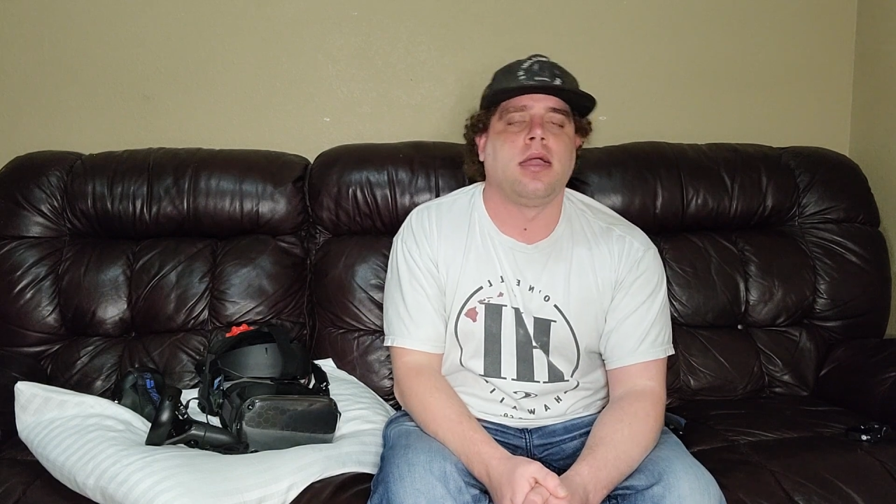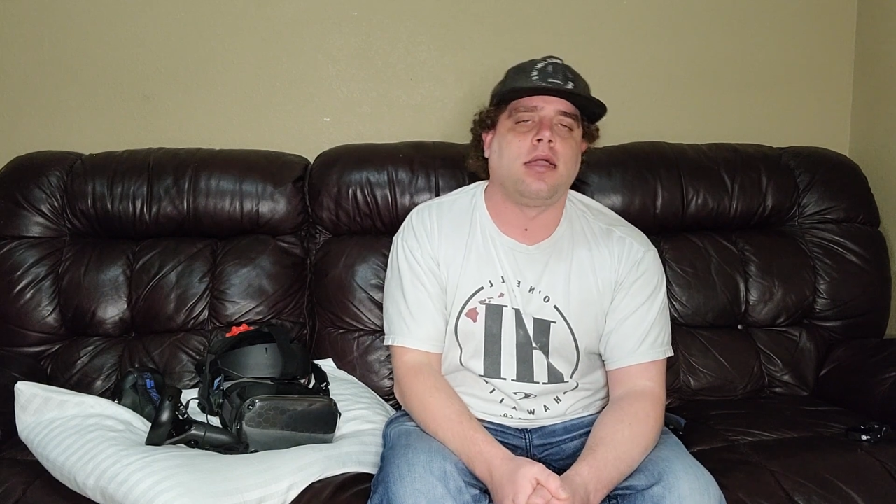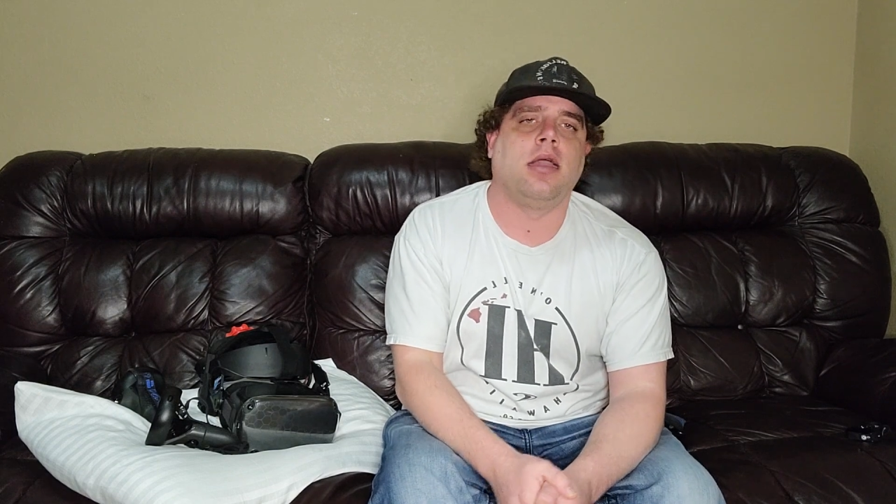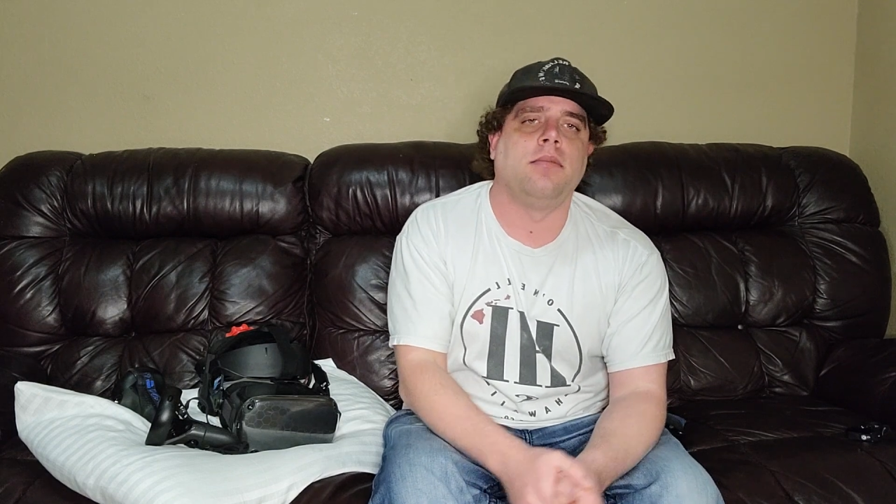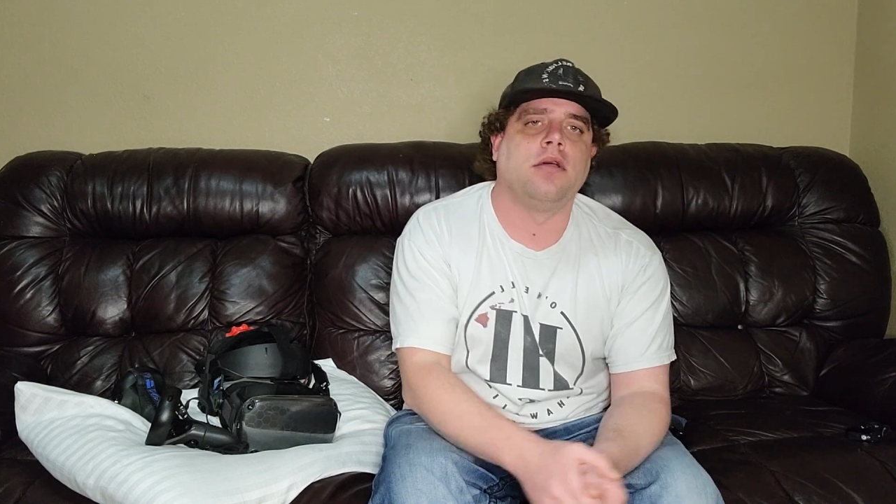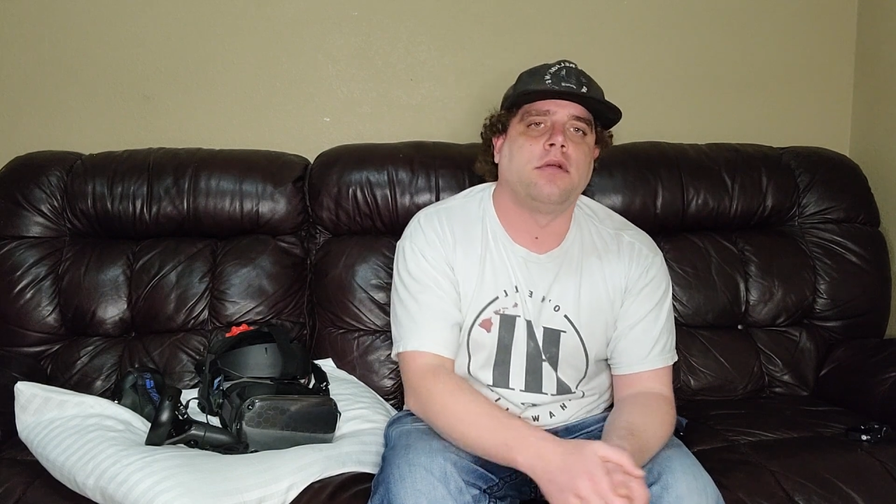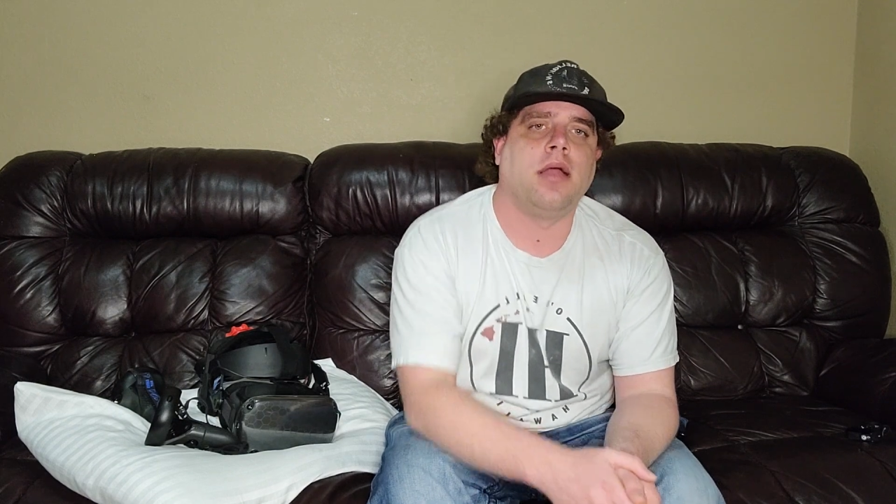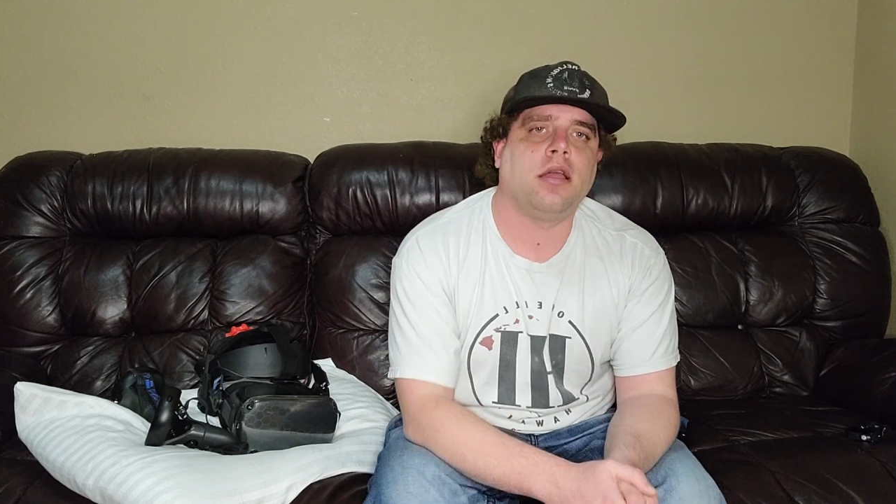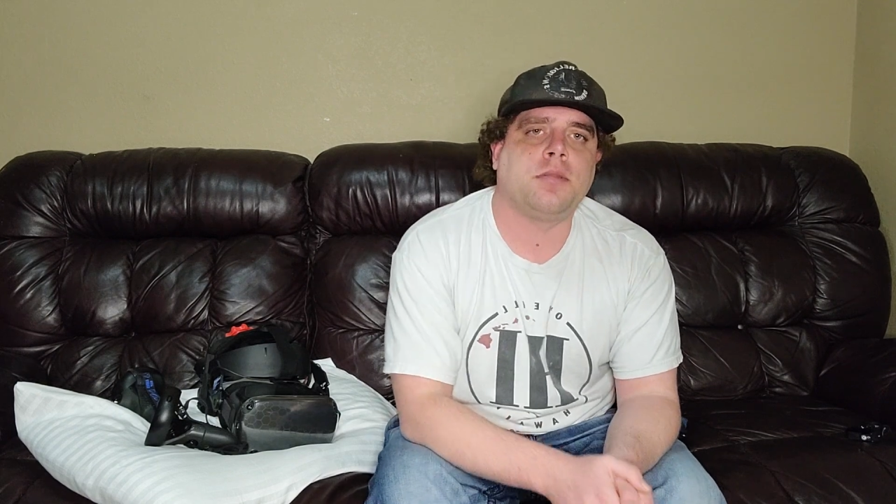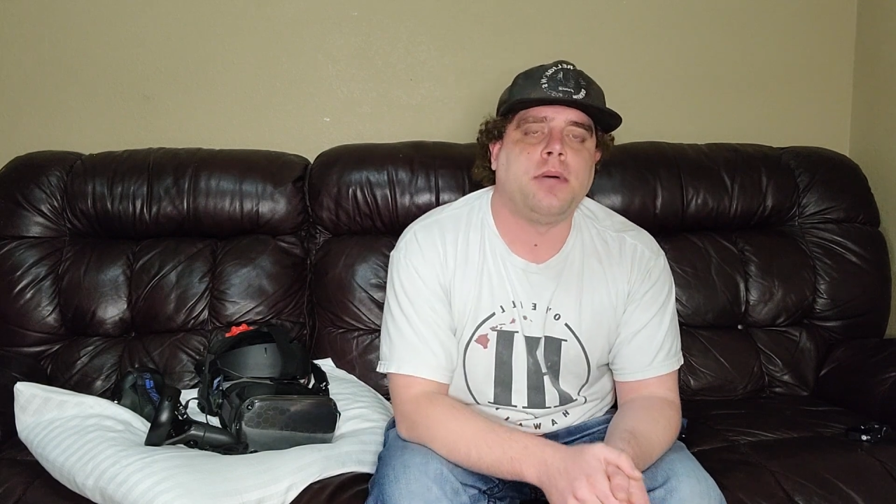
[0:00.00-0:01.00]
games on their
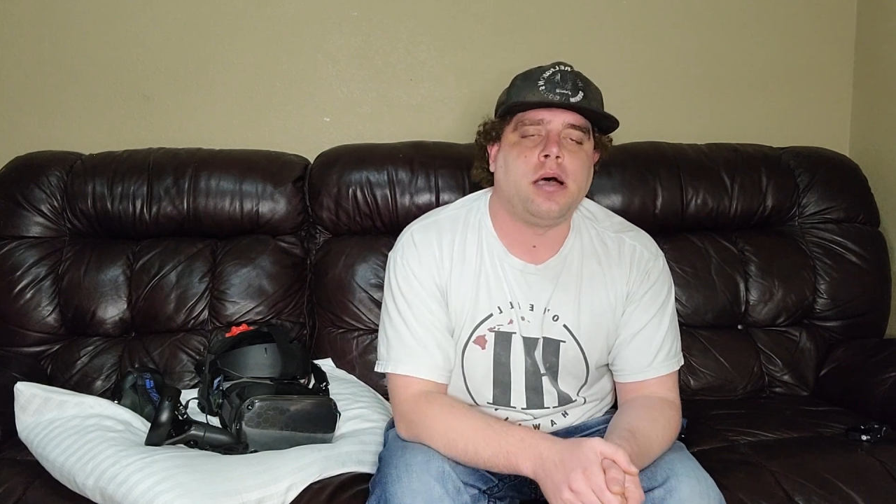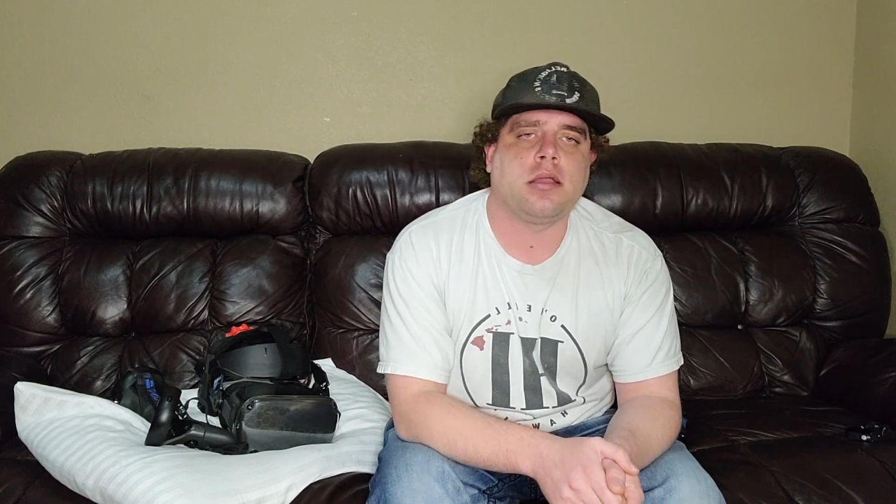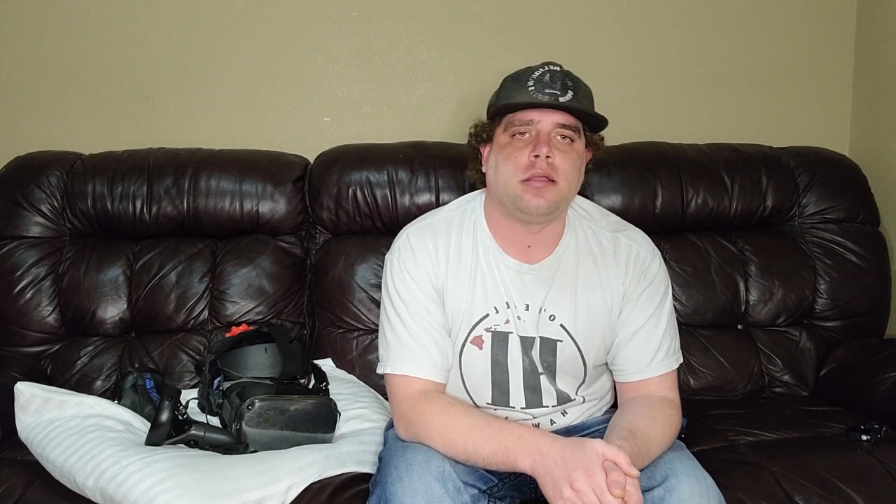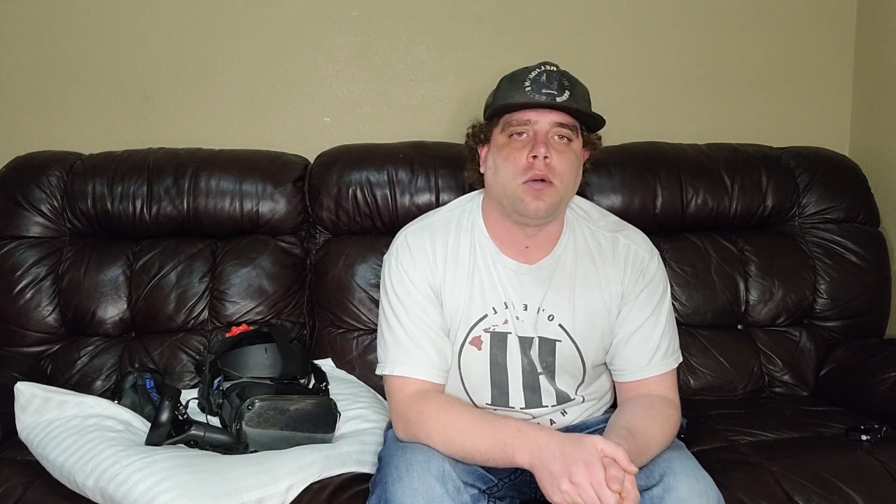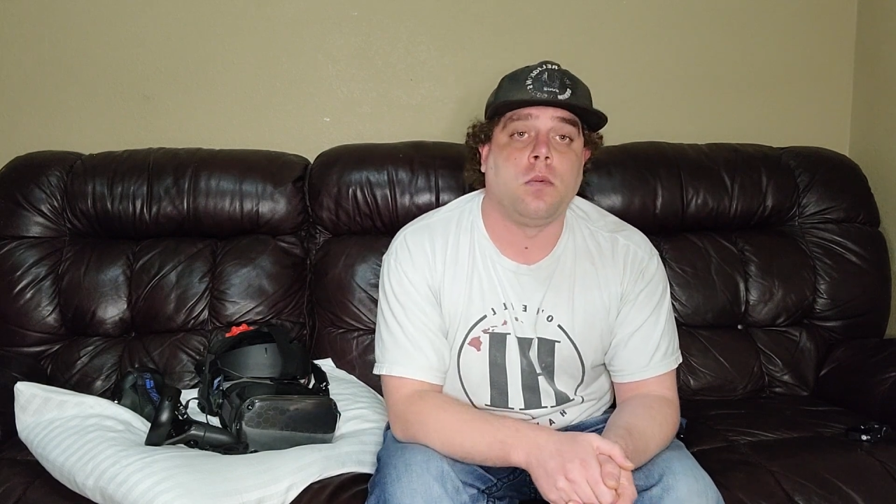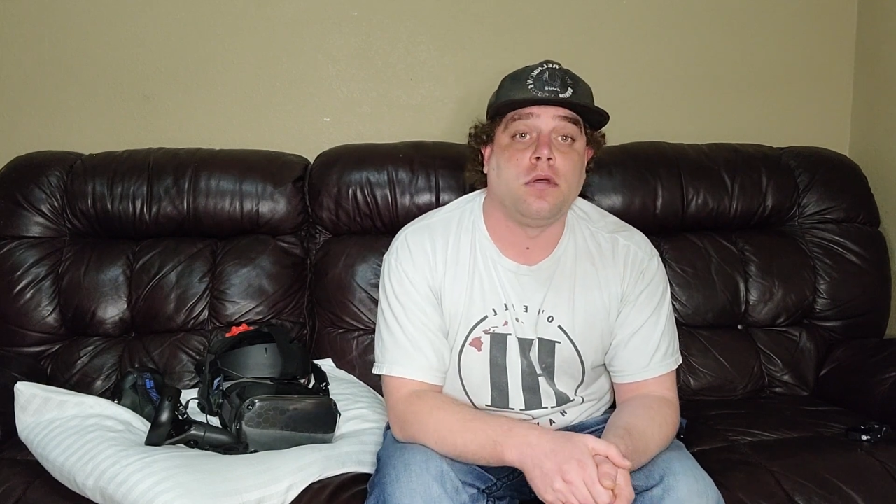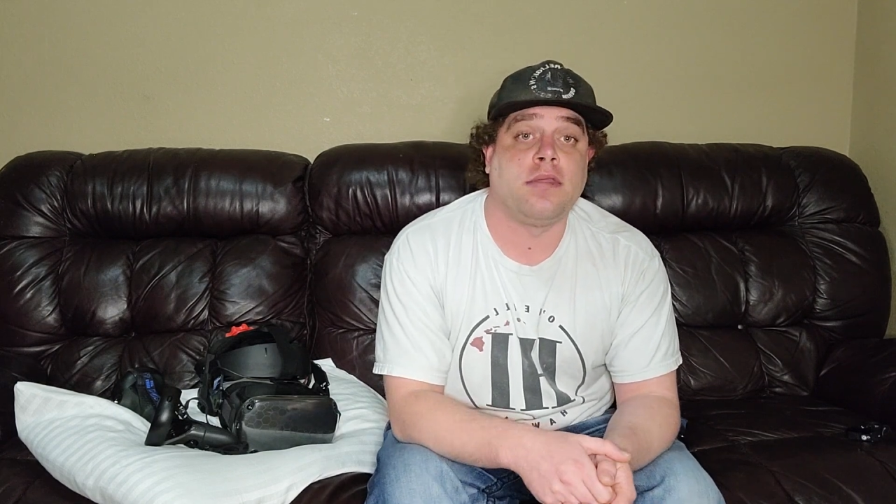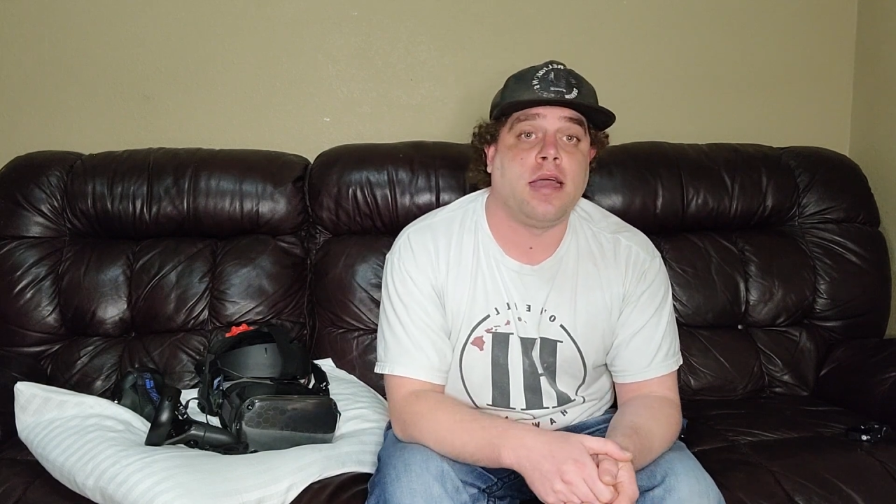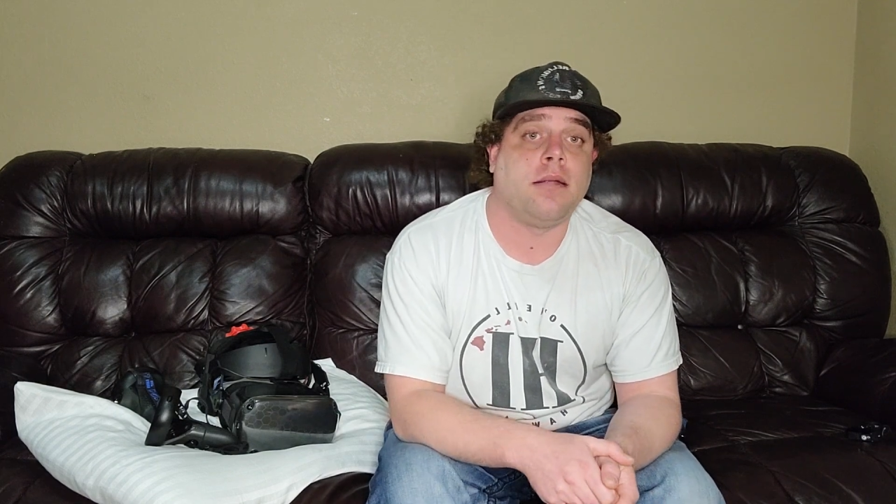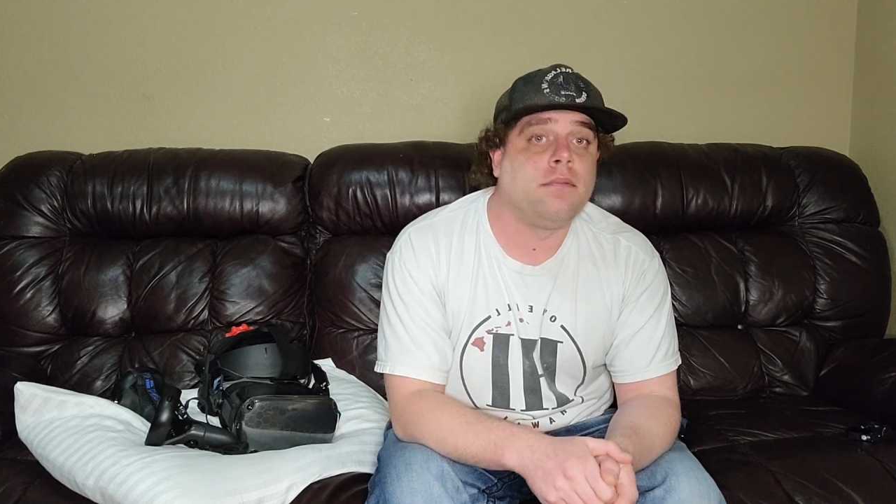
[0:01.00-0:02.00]
Xbox that want
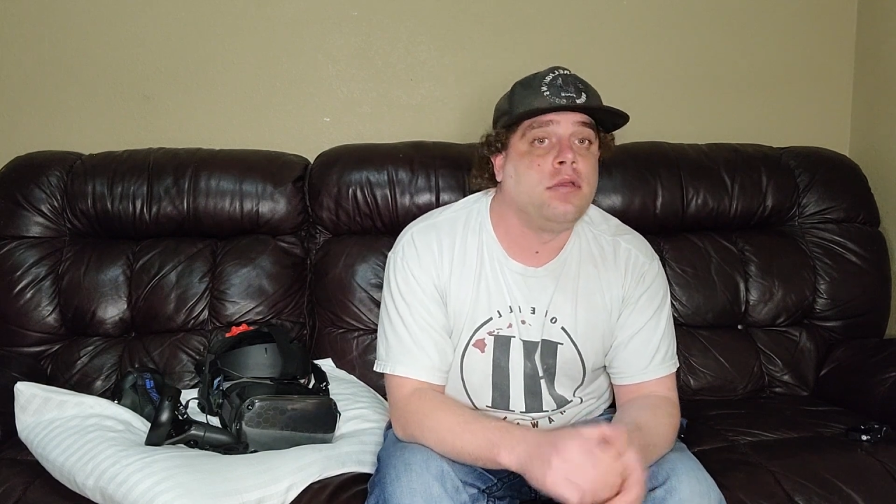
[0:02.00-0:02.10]
that